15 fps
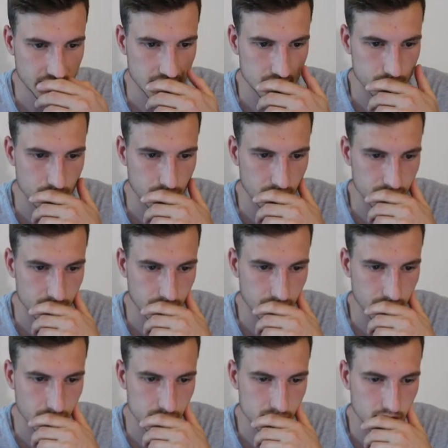He's above
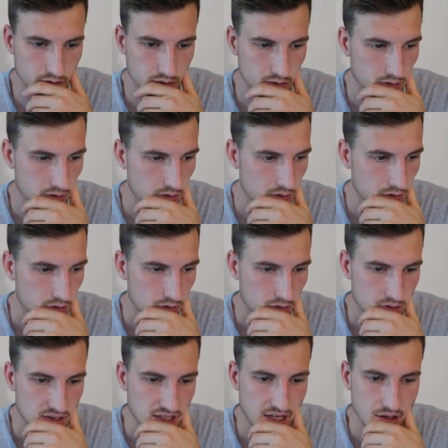Mariota.
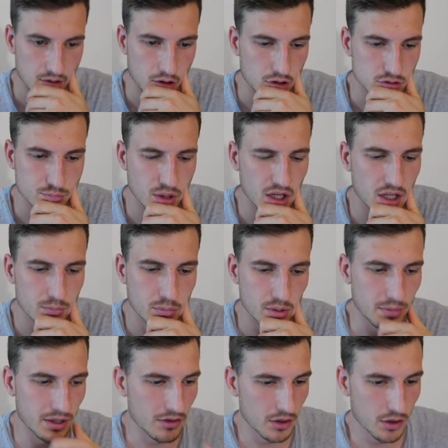Yeah, I was burnt by
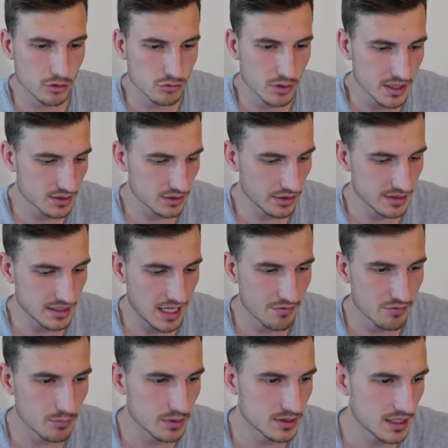Mariota. I was really excited to have
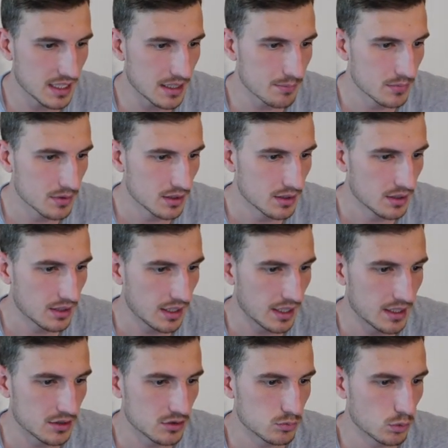him on my team,
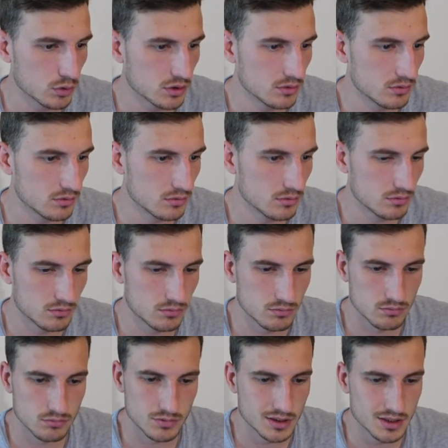and it just
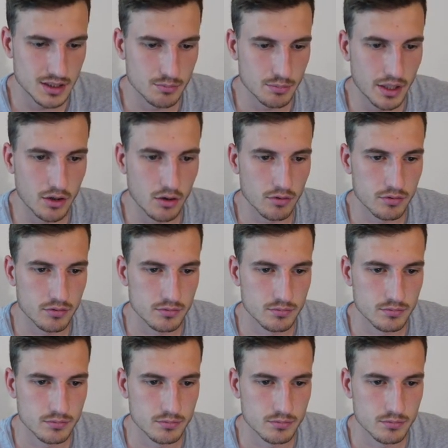didn't pay off.